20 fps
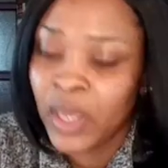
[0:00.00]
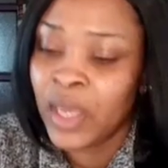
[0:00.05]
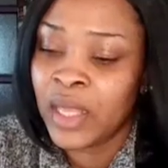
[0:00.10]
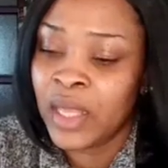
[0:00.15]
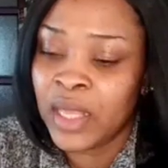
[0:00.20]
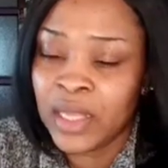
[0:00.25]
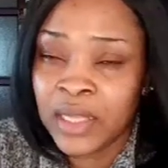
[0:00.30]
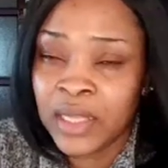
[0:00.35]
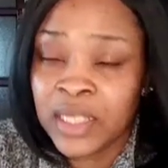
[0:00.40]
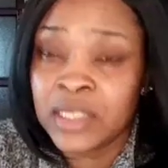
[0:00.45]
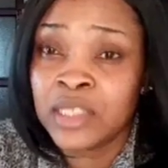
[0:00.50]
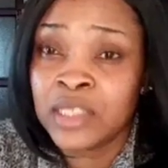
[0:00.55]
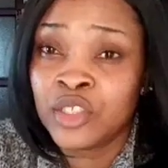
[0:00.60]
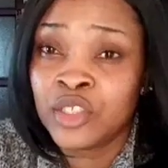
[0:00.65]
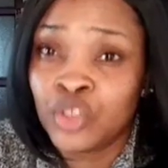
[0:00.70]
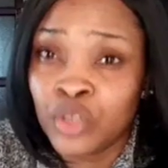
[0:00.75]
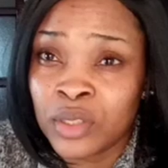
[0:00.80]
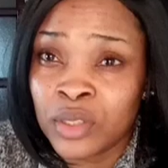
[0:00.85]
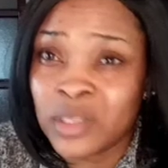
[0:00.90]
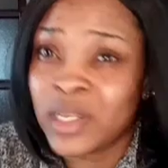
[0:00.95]
And this is
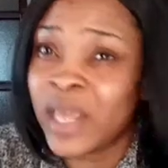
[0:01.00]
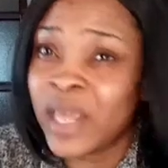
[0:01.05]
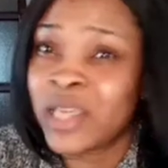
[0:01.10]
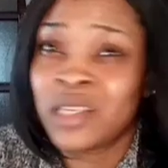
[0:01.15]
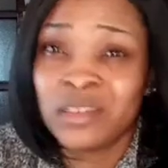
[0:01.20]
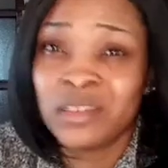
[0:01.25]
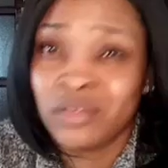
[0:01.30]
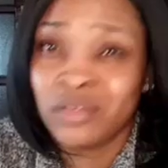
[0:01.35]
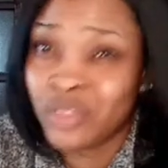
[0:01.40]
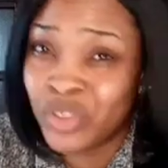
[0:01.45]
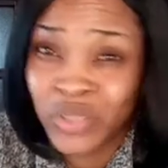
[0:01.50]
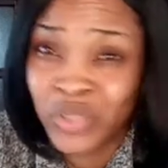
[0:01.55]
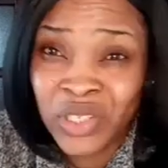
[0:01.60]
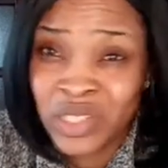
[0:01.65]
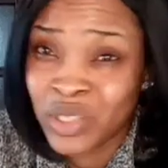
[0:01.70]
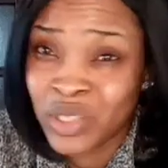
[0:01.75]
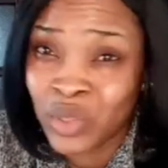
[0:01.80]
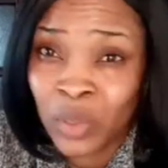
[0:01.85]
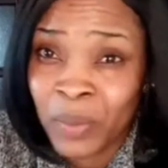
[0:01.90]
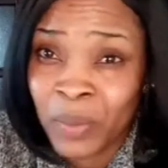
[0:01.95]
just like during
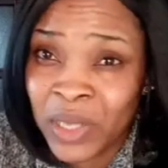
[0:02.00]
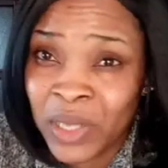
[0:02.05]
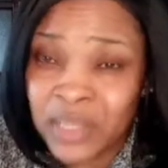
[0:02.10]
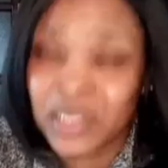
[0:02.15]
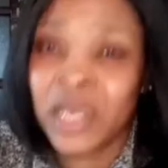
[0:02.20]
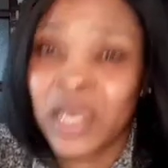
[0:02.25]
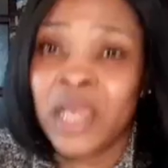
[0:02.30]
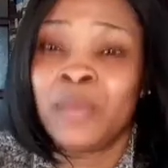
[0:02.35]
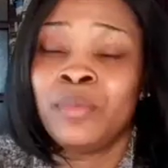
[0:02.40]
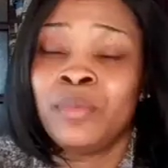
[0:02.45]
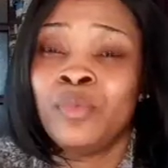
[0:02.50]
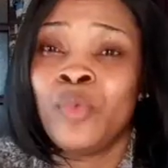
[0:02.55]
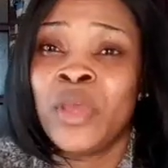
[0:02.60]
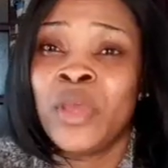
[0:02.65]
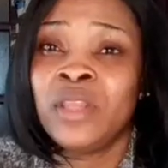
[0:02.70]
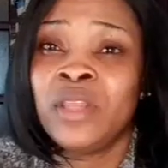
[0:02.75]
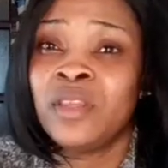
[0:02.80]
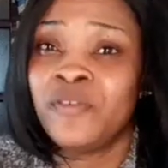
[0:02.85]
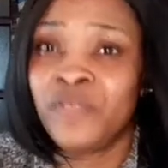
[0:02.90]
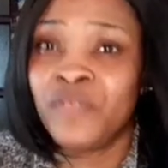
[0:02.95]
the summertime,
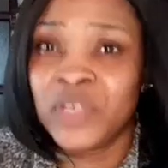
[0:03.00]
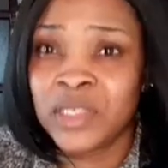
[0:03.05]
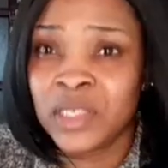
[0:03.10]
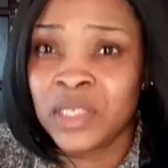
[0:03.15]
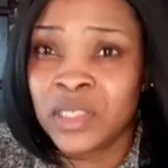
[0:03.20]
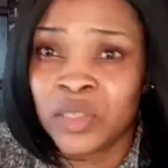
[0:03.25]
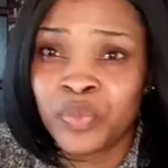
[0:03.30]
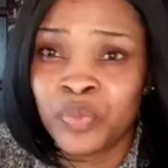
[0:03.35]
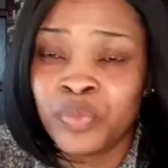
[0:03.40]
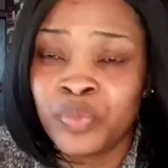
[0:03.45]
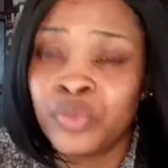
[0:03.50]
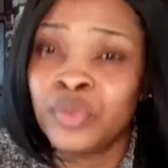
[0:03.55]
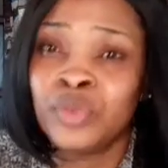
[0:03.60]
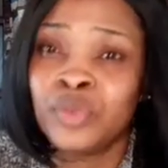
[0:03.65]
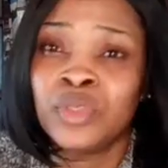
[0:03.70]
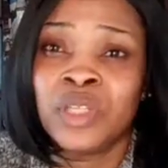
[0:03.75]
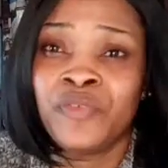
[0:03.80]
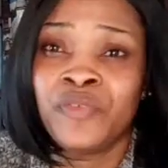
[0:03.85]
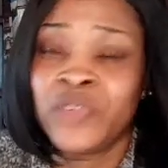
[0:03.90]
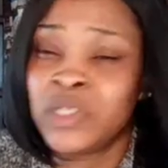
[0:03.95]
when they visit the
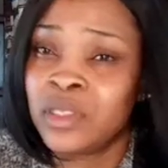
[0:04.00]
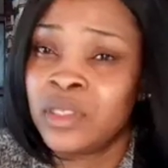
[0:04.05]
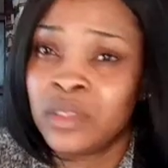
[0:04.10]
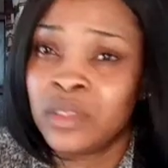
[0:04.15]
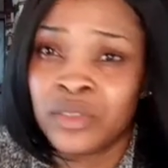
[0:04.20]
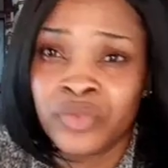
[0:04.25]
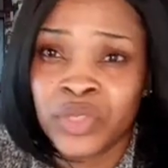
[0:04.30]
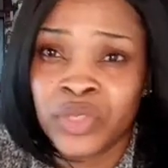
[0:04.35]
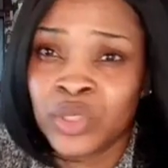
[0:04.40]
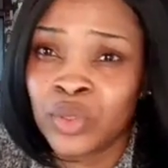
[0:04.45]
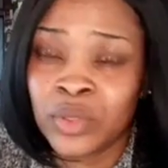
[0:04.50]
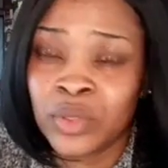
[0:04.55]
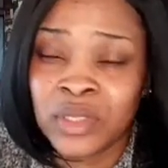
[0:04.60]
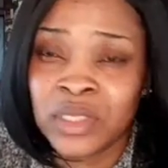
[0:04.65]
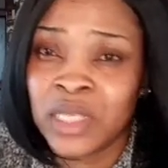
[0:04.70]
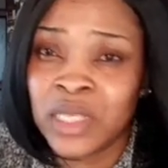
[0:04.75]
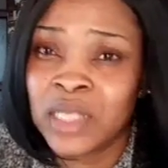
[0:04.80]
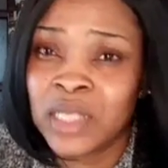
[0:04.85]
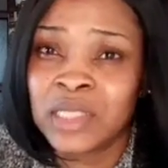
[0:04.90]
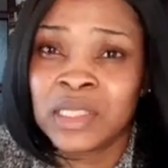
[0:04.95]
pool, they visit the resort
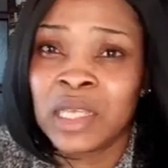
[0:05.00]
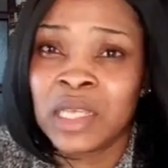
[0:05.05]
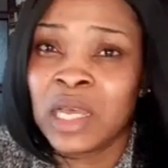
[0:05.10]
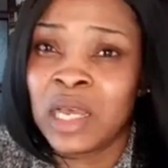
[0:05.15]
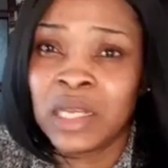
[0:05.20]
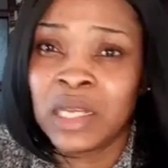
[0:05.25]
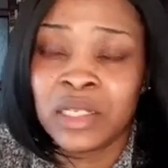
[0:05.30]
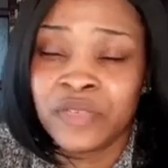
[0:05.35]
center,